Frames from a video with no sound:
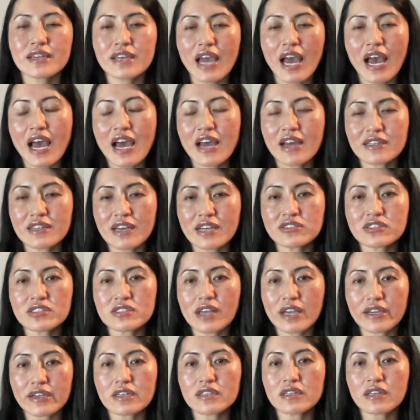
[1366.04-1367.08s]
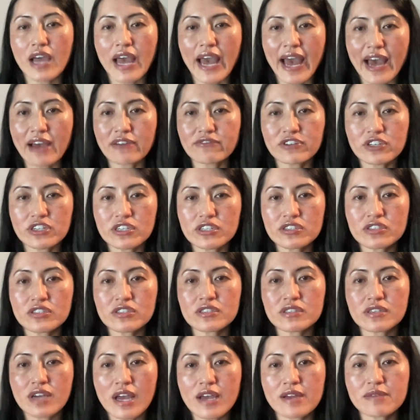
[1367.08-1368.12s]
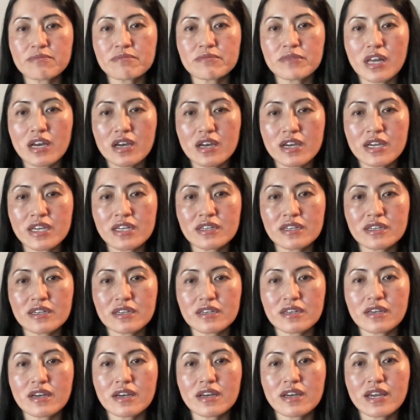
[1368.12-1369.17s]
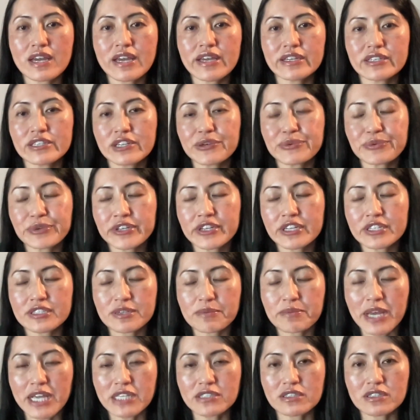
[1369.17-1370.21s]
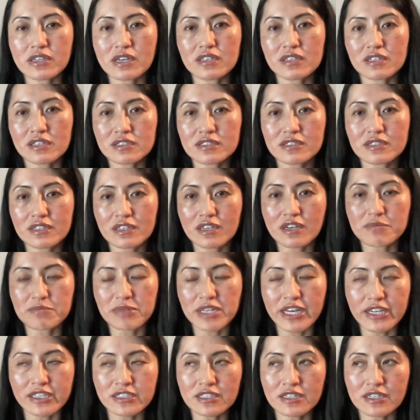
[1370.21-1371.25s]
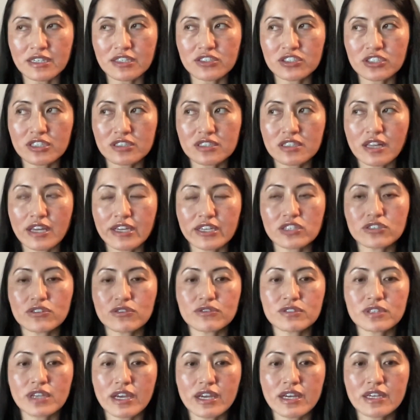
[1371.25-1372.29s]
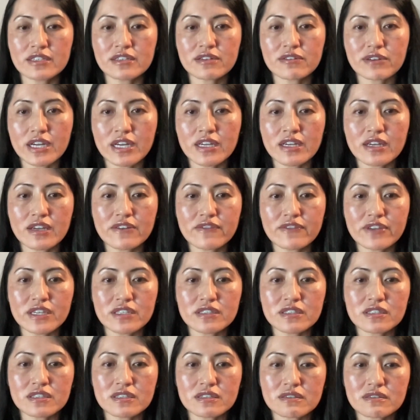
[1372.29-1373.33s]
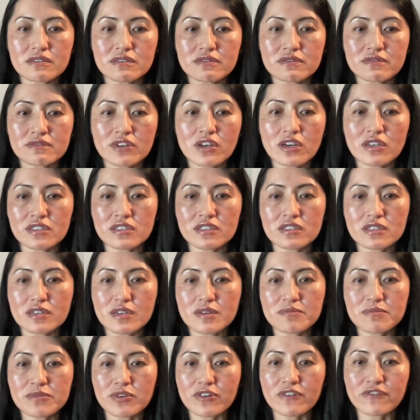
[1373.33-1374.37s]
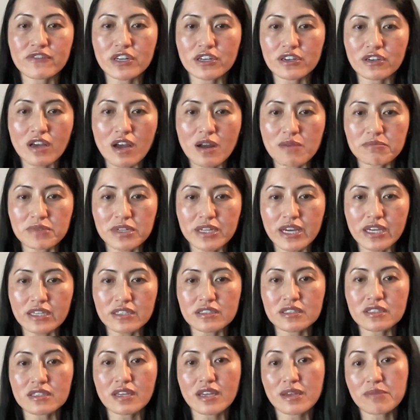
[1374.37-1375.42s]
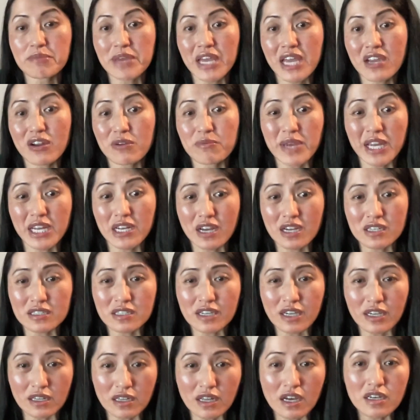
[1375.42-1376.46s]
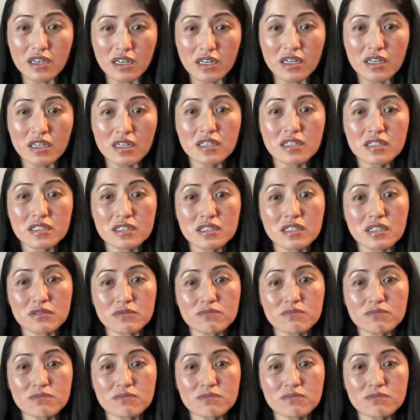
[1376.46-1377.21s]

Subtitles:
Yeah, that's like the average timeline. And it really depends on the complexity, just like you said, right? If it's custom or very complex, it may or may not take longer.